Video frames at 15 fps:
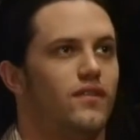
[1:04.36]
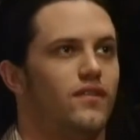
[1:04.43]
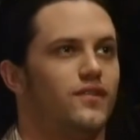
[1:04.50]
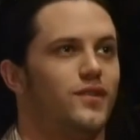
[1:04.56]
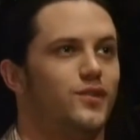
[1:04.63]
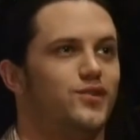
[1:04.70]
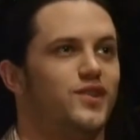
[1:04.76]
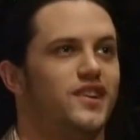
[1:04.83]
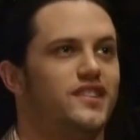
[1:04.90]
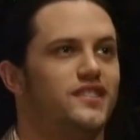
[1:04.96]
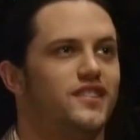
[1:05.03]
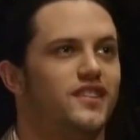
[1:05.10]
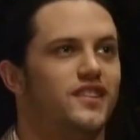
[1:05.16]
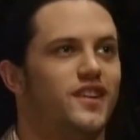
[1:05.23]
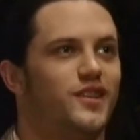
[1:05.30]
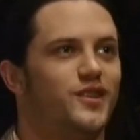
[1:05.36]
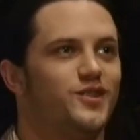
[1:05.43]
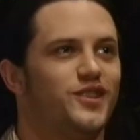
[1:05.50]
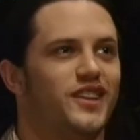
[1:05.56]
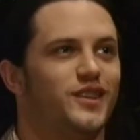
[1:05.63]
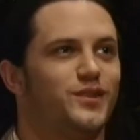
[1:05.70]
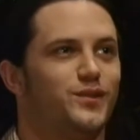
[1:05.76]
So Tracy's on another
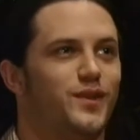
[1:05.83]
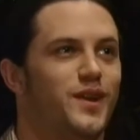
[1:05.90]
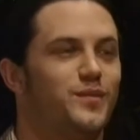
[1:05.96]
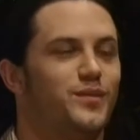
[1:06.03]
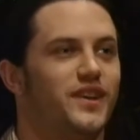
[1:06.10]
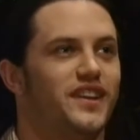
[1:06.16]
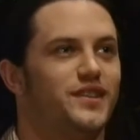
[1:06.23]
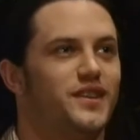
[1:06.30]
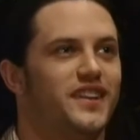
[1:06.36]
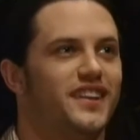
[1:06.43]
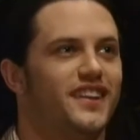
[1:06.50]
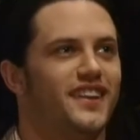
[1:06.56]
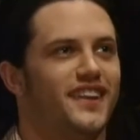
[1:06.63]
jealous rampage, eh?